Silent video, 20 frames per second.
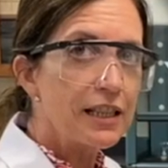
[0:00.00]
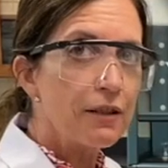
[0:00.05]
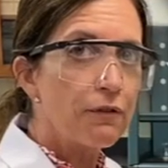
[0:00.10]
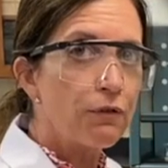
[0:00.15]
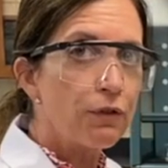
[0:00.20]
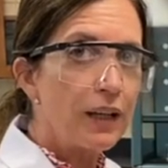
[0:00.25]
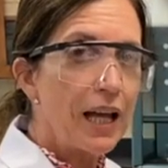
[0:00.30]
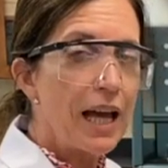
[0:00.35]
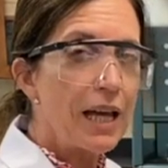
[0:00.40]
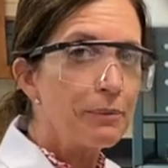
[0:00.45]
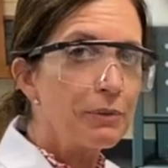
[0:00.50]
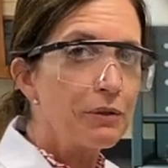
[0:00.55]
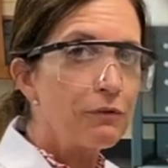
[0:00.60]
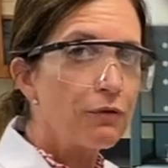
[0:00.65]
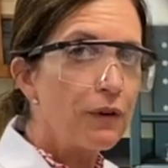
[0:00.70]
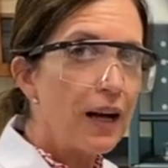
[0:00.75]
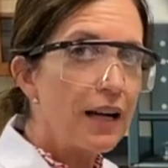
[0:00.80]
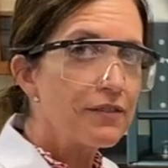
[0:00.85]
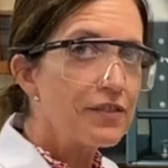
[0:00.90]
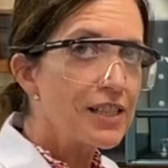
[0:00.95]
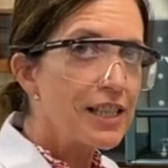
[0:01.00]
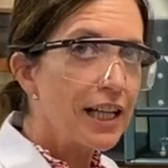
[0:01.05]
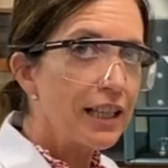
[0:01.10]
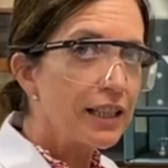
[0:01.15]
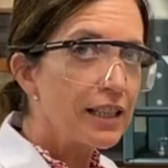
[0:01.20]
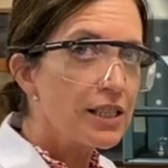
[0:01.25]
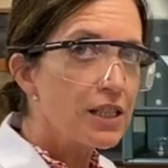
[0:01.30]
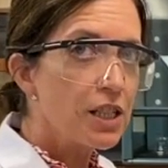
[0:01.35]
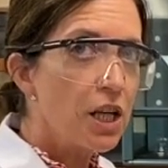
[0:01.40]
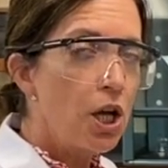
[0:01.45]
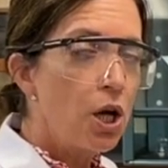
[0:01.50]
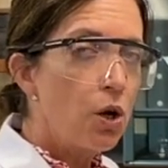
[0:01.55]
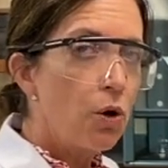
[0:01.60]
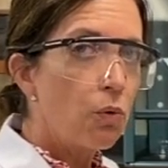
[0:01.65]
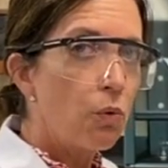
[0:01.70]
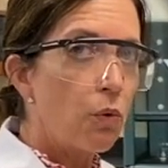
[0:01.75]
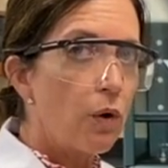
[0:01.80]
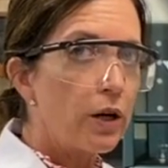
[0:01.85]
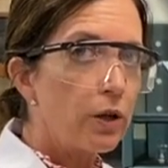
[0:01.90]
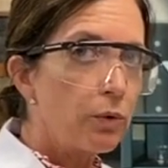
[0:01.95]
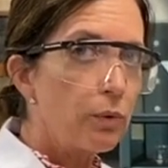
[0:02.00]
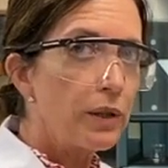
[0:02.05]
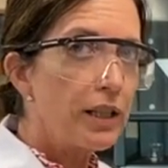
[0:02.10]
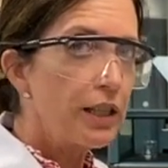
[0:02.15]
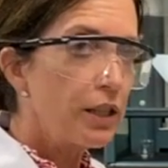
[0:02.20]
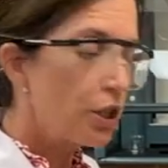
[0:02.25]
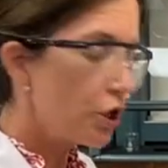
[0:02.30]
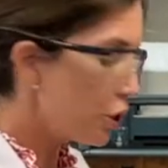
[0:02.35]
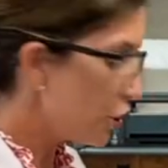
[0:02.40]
the flame in five seconds, what are we gonna